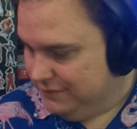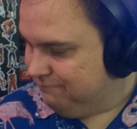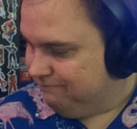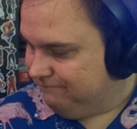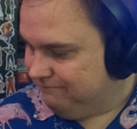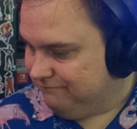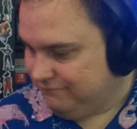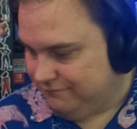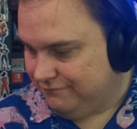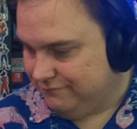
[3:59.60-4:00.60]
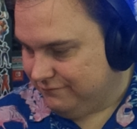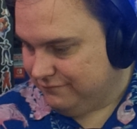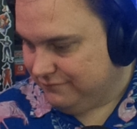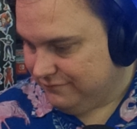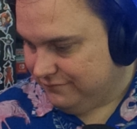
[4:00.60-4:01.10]

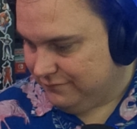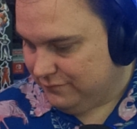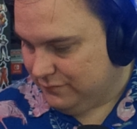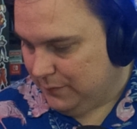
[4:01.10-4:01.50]
(silence)